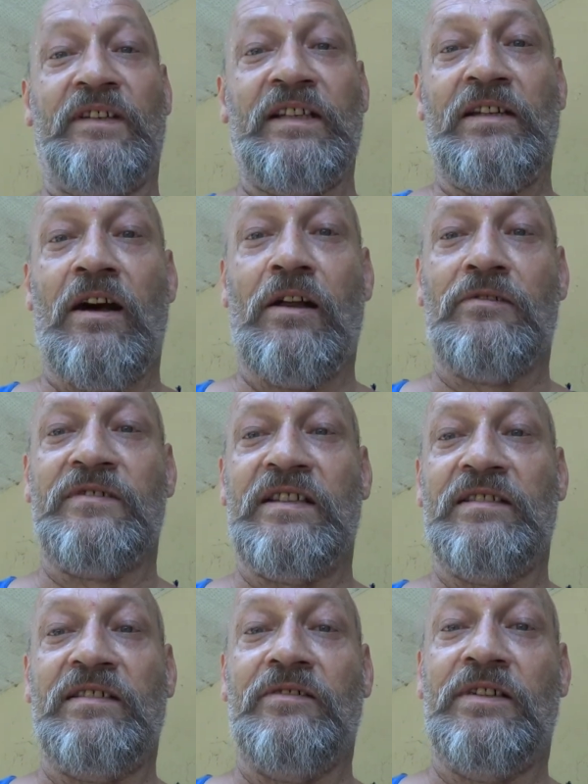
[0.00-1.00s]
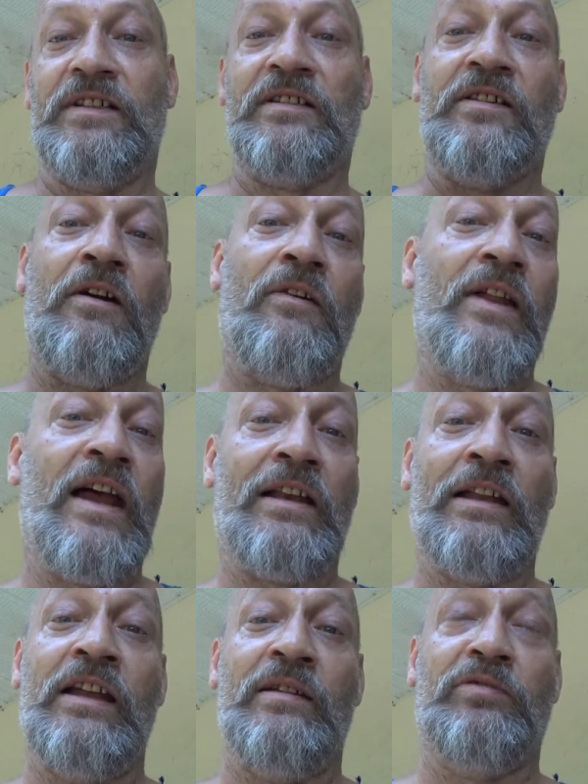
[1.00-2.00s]
$50 into it and all
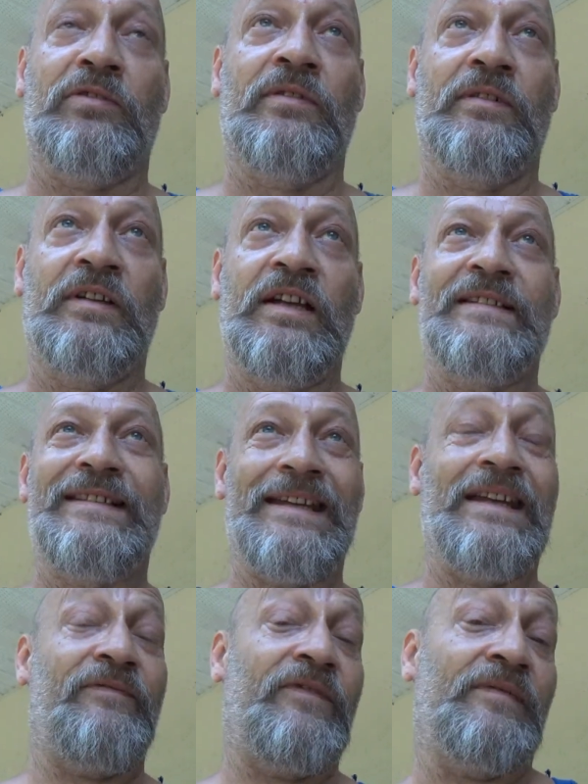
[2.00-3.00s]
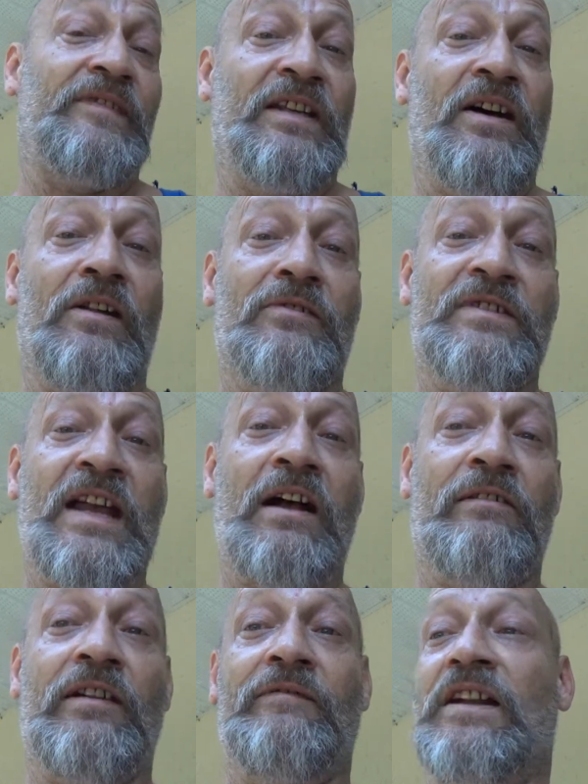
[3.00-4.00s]
that labor to get $50
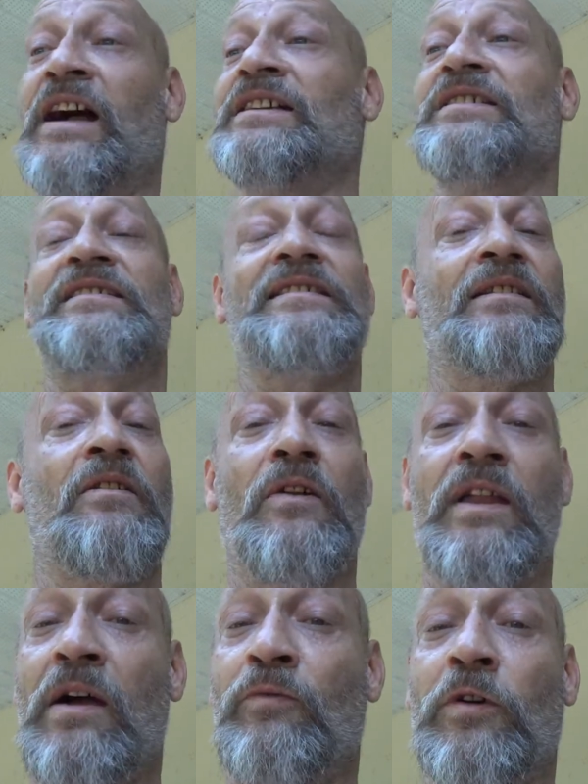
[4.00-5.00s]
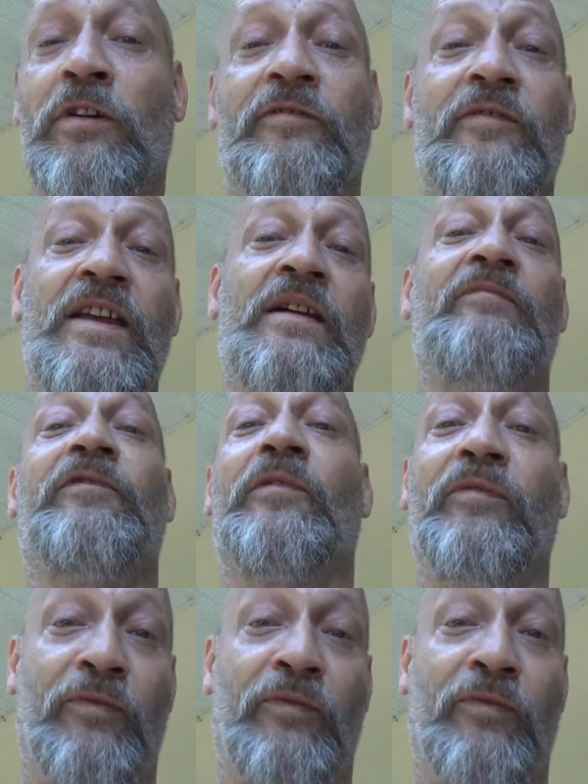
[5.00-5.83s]
out of it, I just did all that work for them for